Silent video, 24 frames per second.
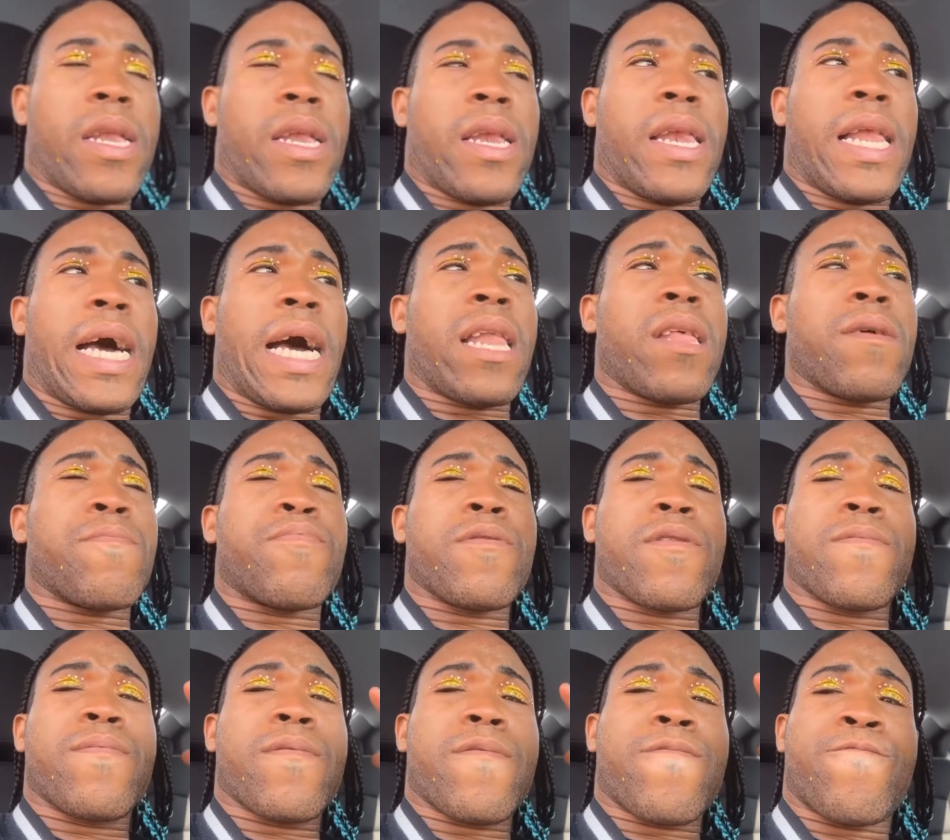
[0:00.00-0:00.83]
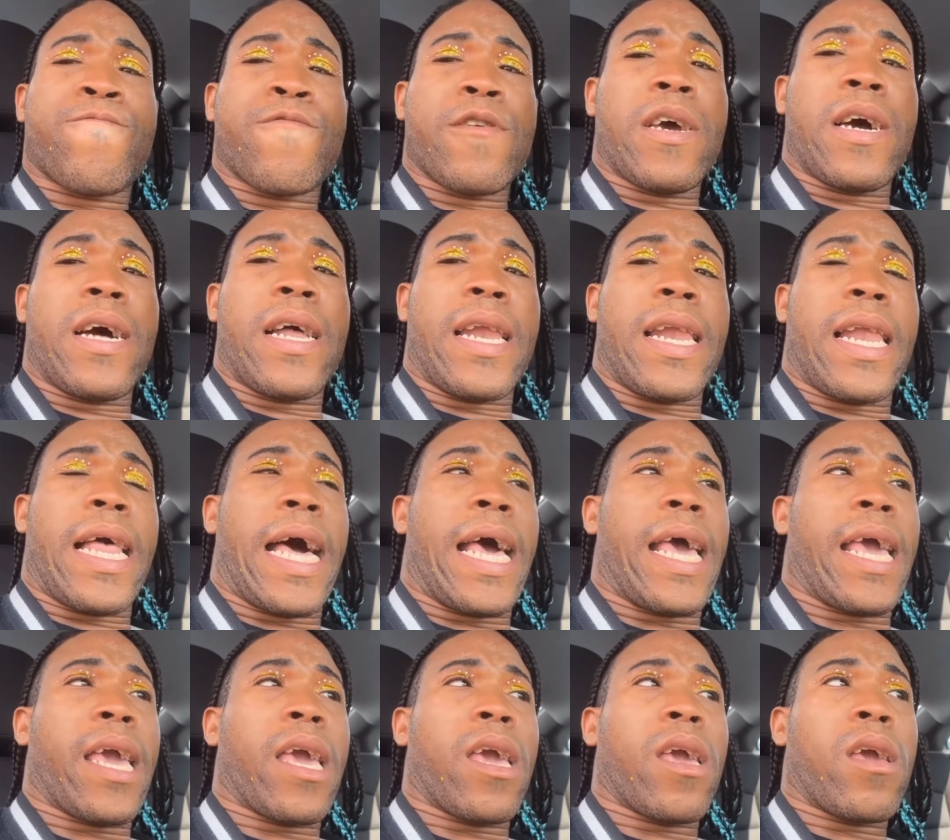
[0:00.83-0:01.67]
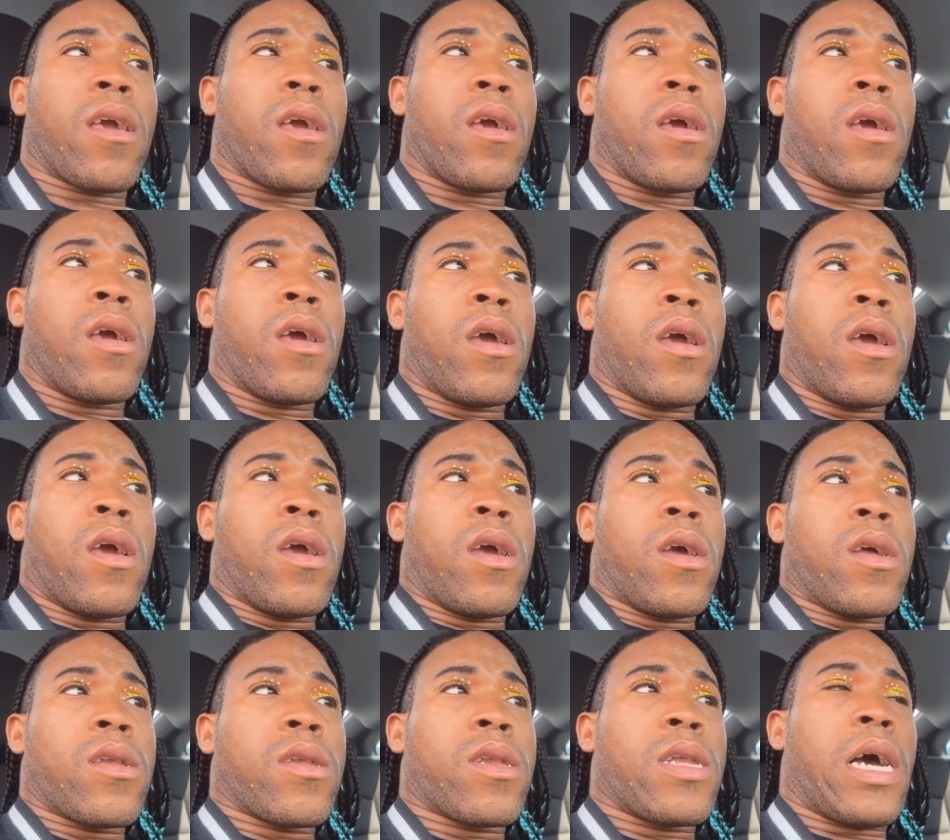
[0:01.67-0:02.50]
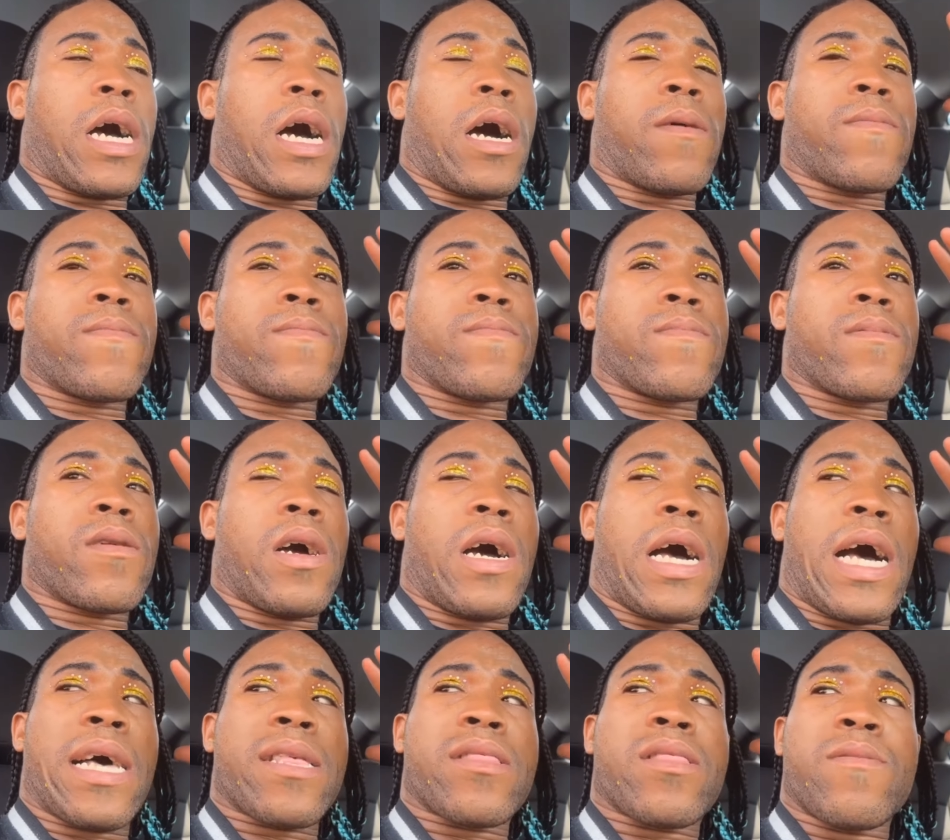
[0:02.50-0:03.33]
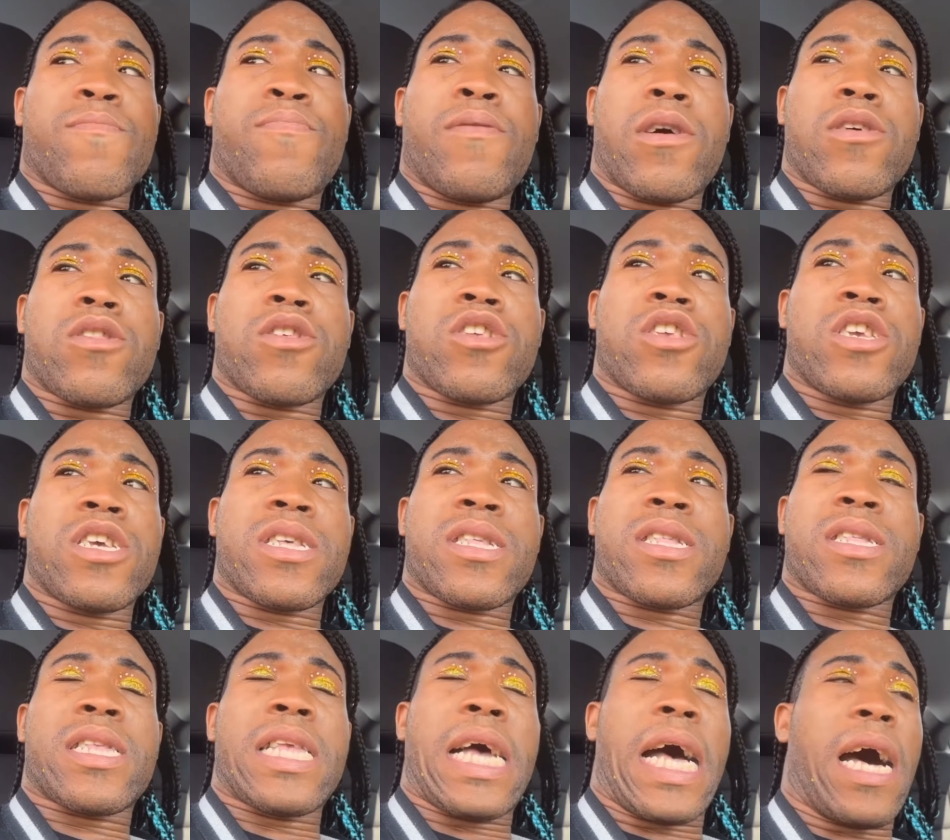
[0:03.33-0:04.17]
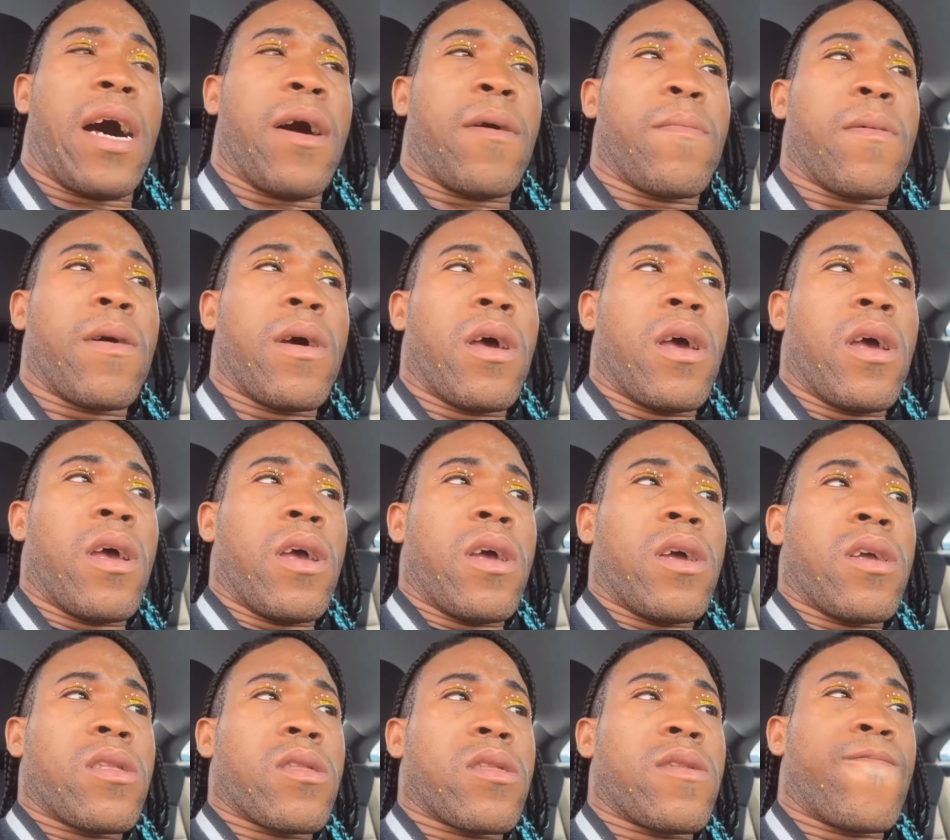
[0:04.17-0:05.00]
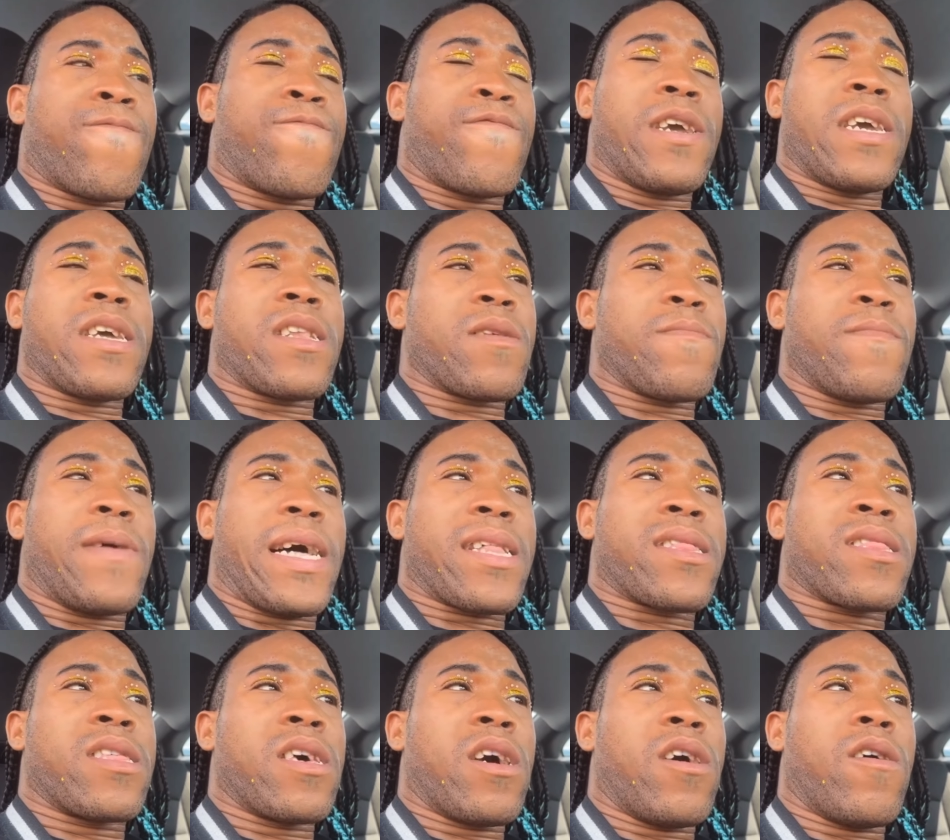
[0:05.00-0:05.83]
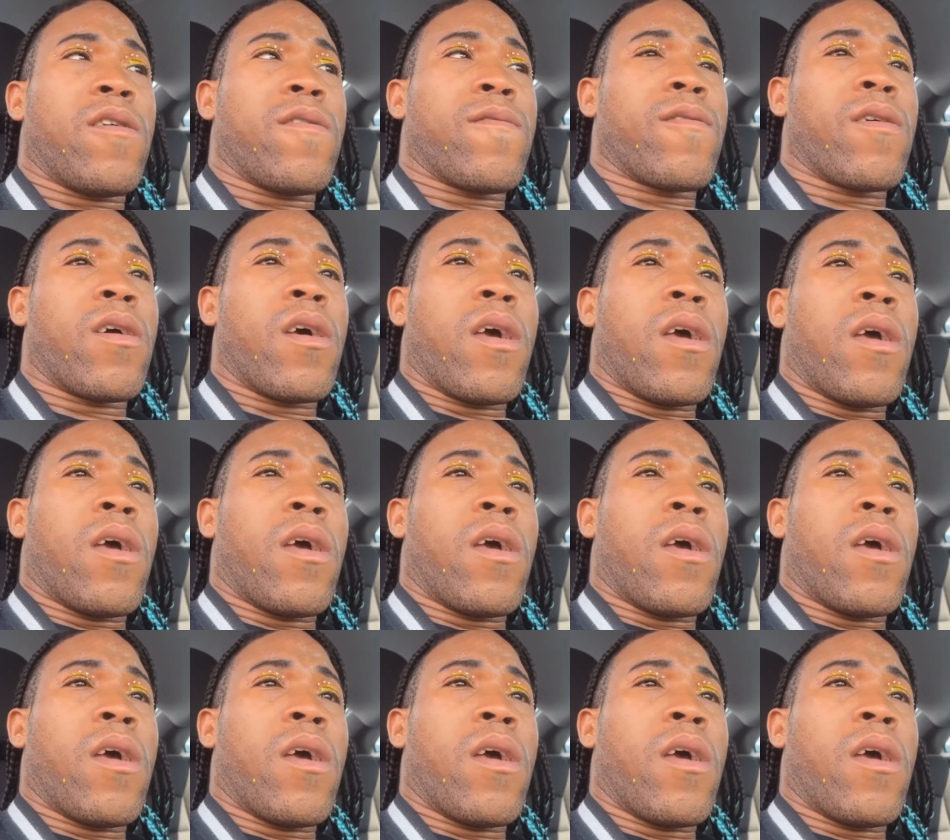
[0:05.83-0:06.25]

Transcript: A lot of people feel like that I'm I supposed to just stop defending myself.